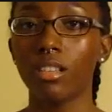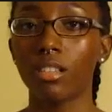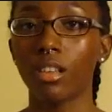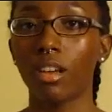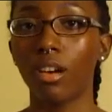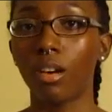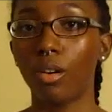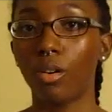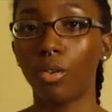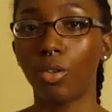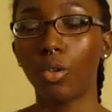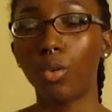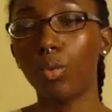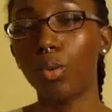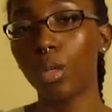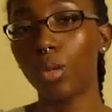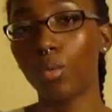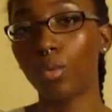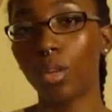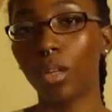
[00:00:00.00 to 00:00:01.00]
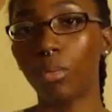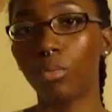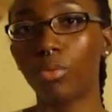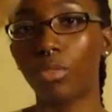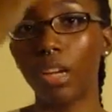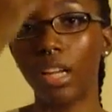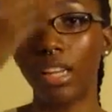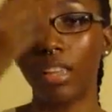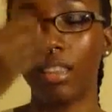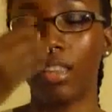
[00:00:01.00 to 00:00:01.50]
So you wouldn't want to
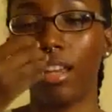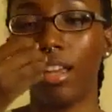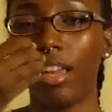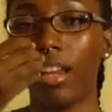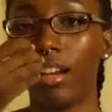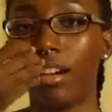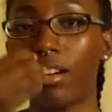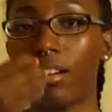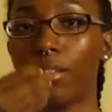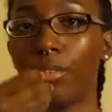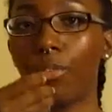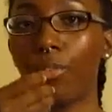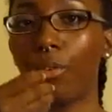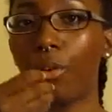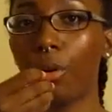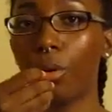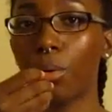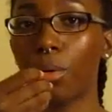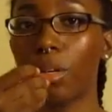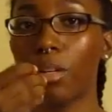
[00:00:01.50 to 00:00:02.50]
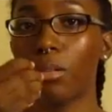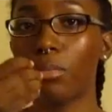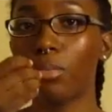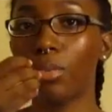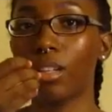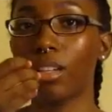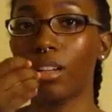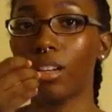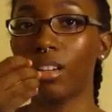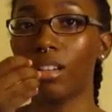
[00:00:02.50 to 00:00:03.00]
braid the hair forward,
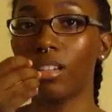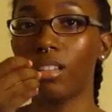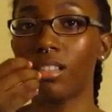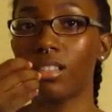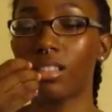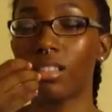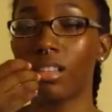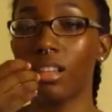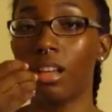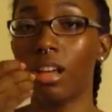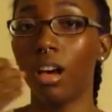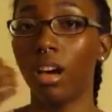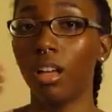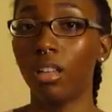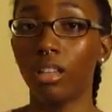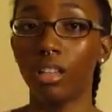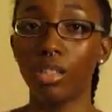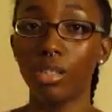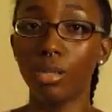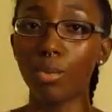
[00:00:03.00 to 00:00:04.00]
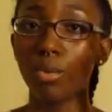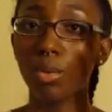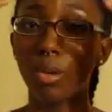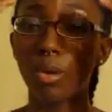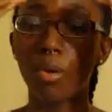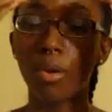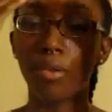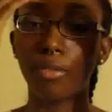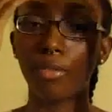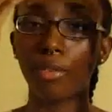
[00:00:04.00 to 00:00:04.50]
because unless you were
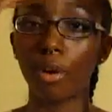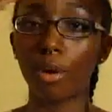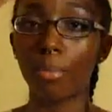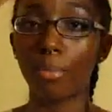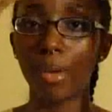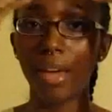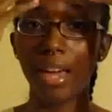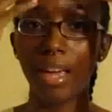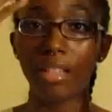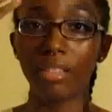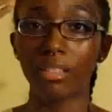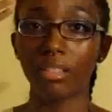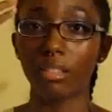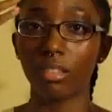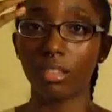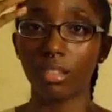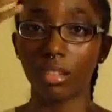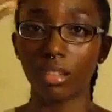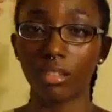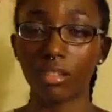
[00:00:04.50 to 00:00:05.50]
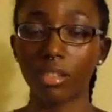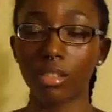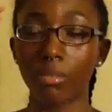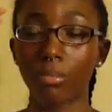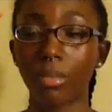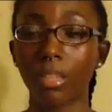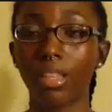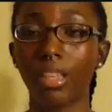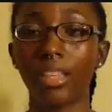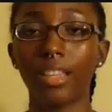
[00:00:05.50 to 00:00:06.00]
going for a bangs look or
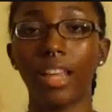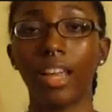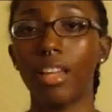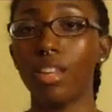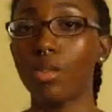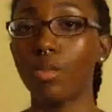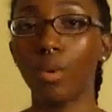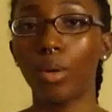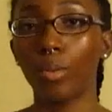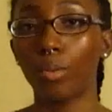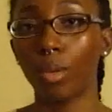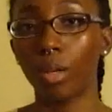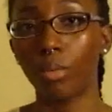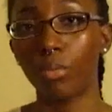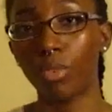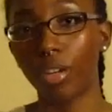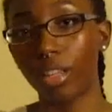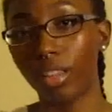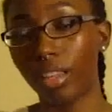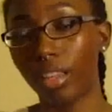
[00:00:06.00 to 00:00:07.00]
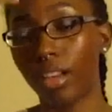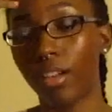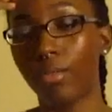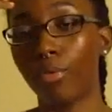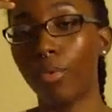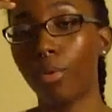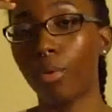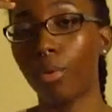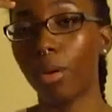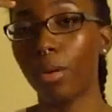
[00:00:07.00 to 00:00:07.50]
something like that, you wouldn't want to braid the hair
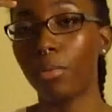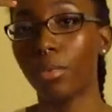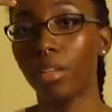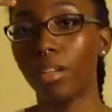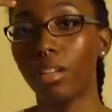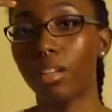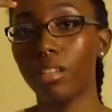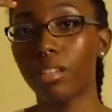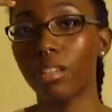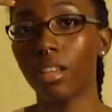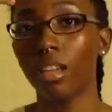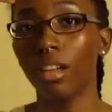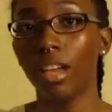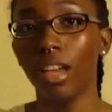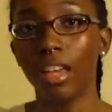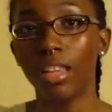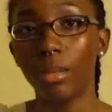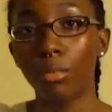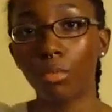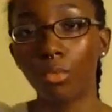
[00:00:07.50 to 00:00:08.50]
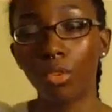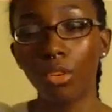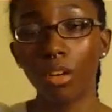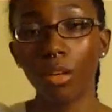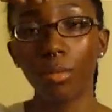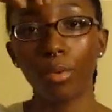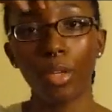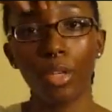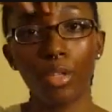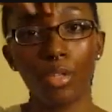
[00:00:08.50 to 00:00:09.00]
forward, because in the
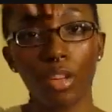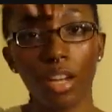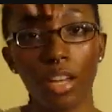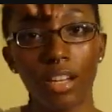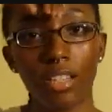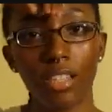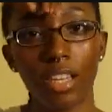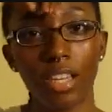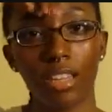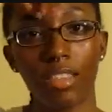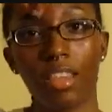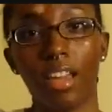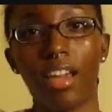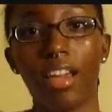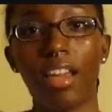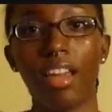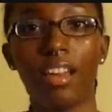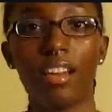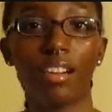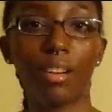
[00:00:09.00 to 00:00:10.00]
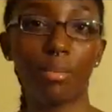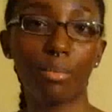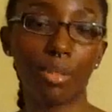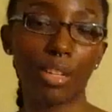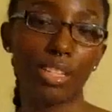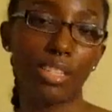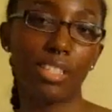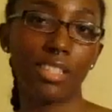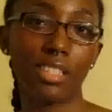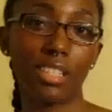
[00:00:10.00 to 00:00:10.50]
morning when you try to take that hair and
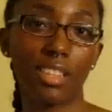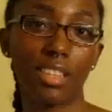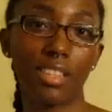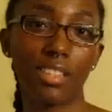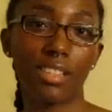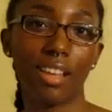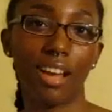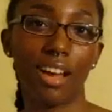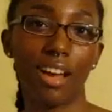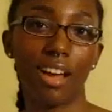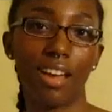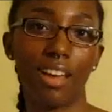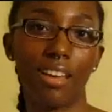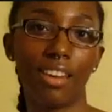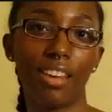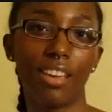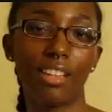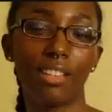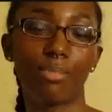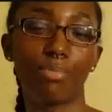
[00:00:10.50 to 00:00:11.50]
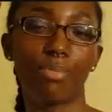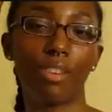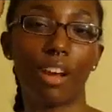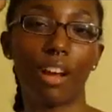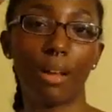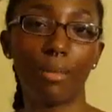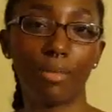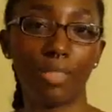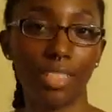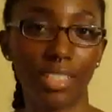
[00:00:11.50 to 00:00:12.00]
place it to the side, it's
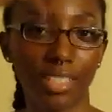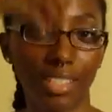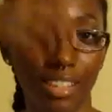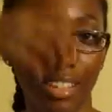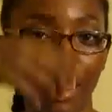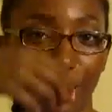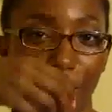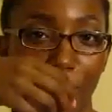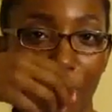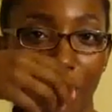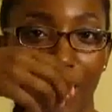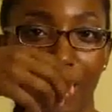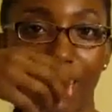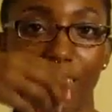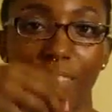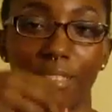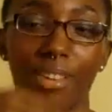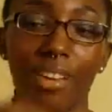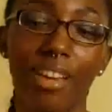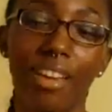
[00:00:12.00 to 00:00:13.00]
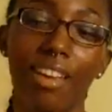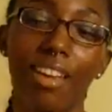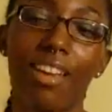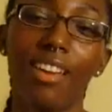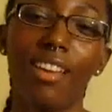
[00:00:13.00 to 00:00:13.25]
probably just going to go back this way.